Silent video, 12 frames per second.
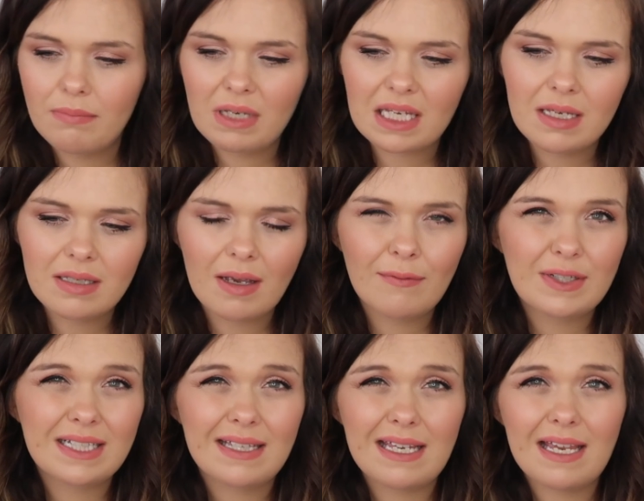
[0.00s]
because
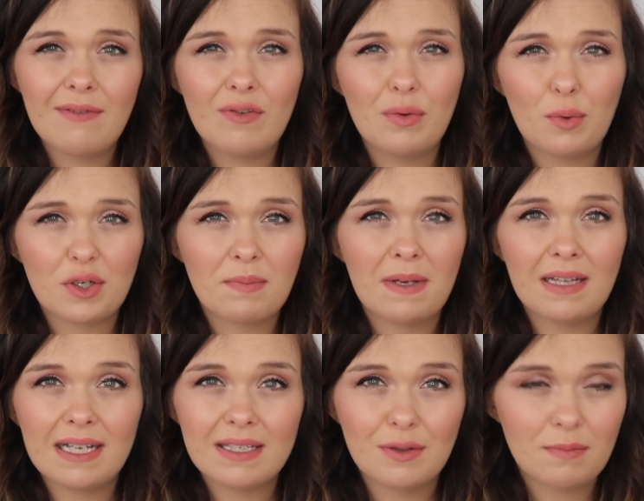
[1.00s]
obviously if you've watched my
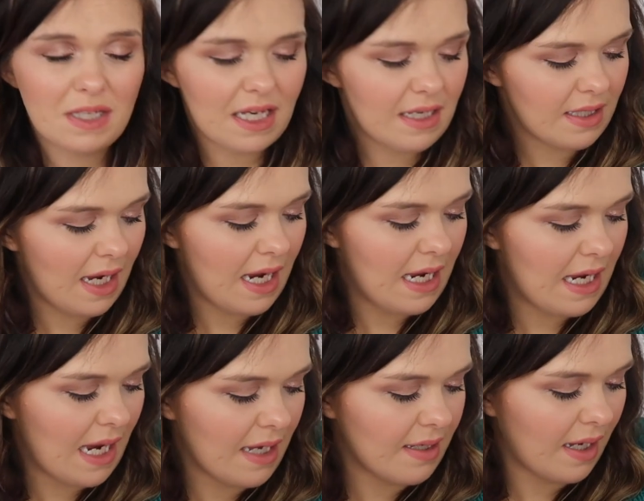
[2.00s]
last updates,
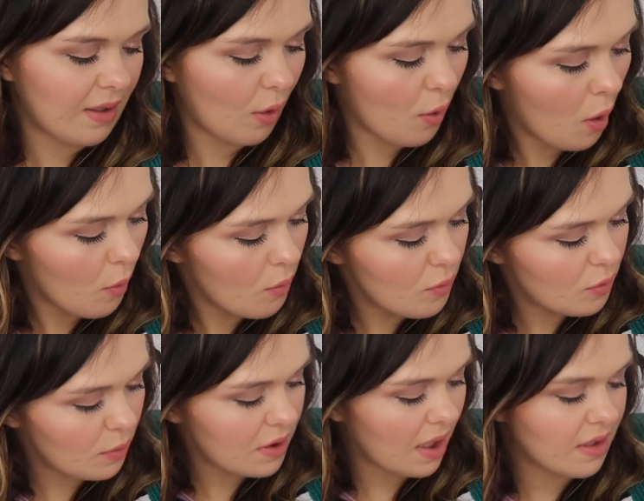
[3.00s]
he has had a
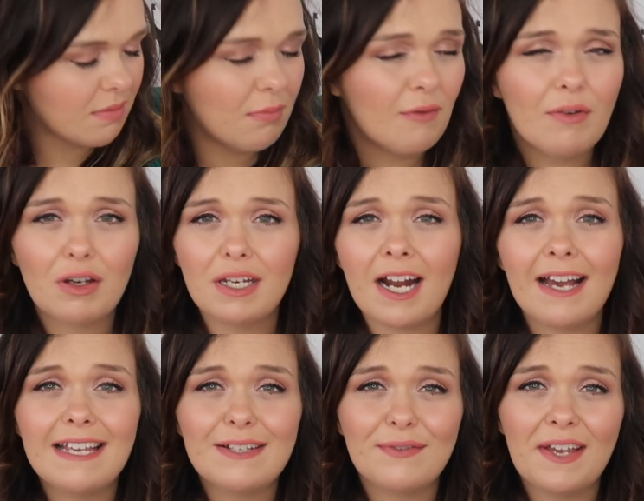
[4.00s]
cold which hasn't been very
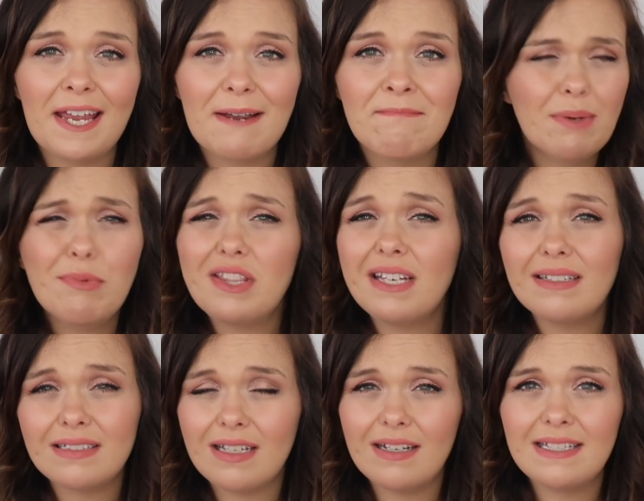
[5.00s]
nice for him, but
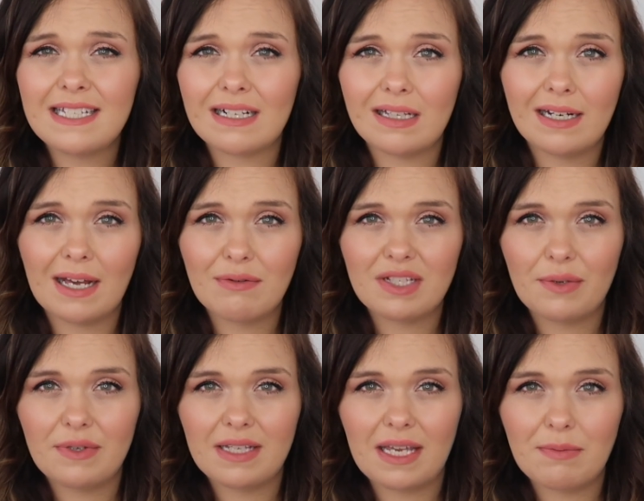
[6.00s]
that's starting to clear now,
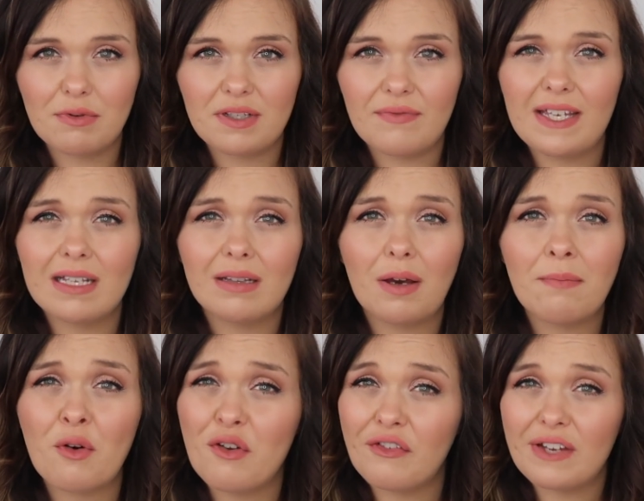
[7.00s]
so he's able to feed a lot
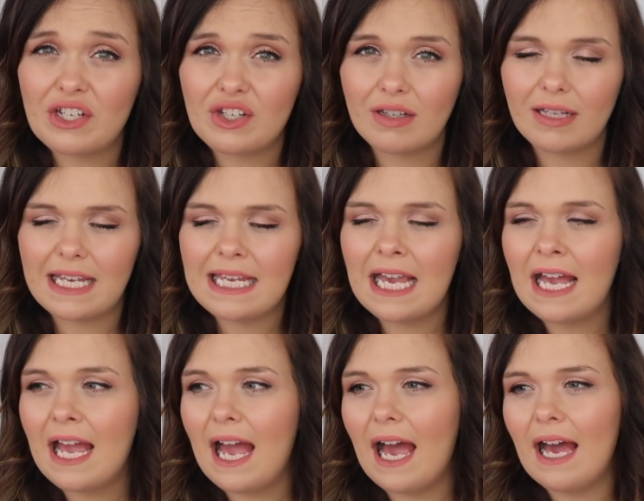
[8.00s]
more efficiently
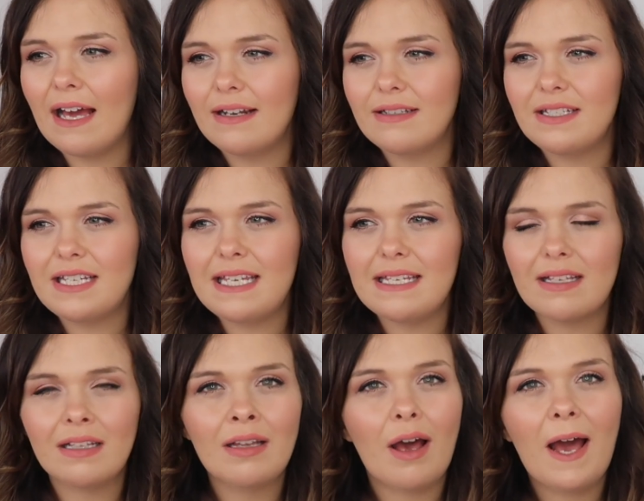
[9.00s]
and
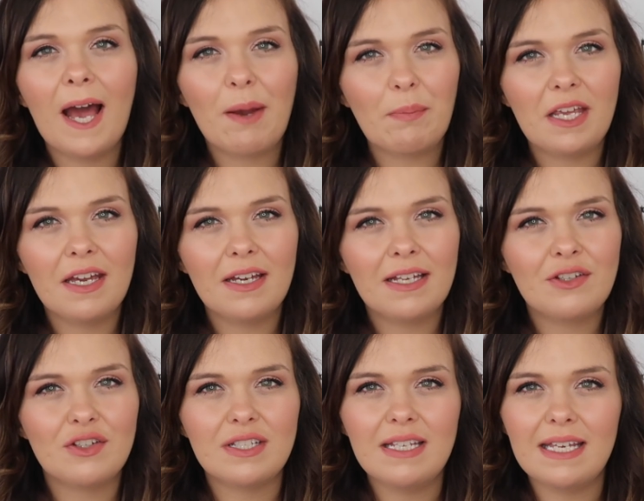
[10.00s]
he's a lot happier
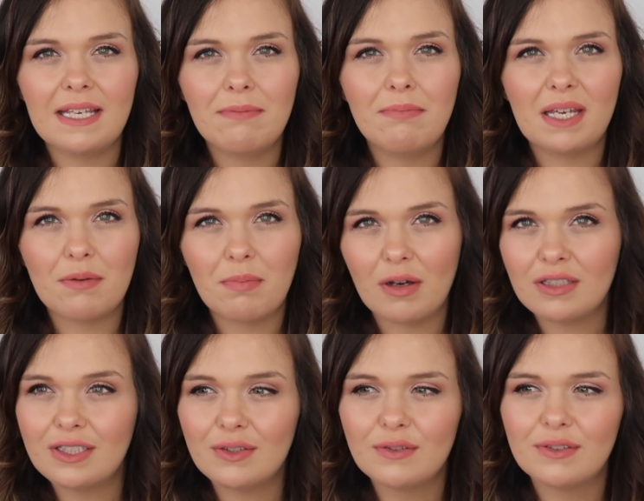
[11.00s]
and just taking bigger
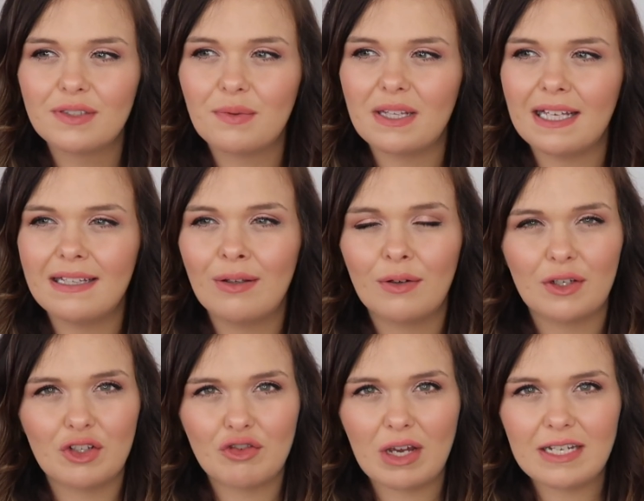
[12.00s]
bottles with like
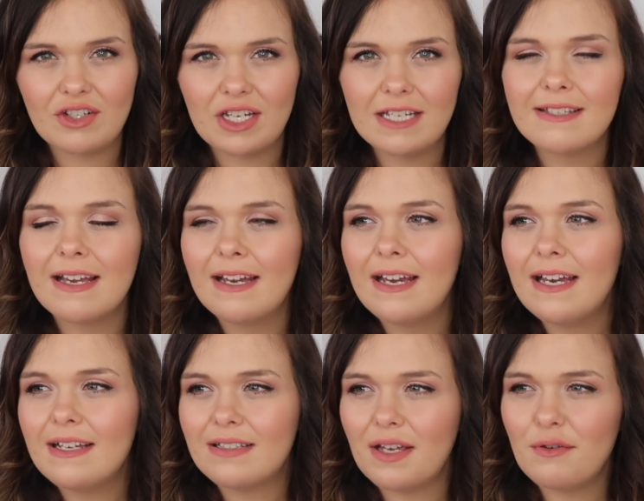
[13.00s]
longer stretches.
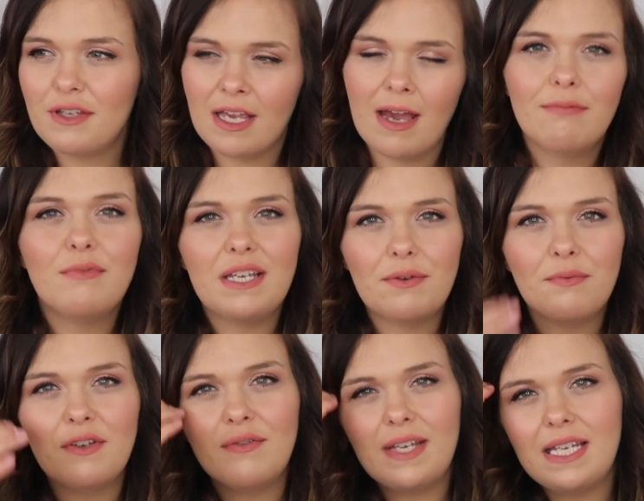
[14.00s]
So yeah, we
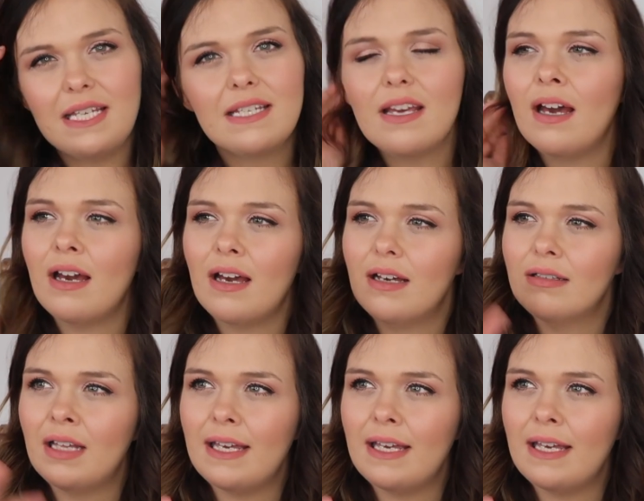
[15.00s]
feed at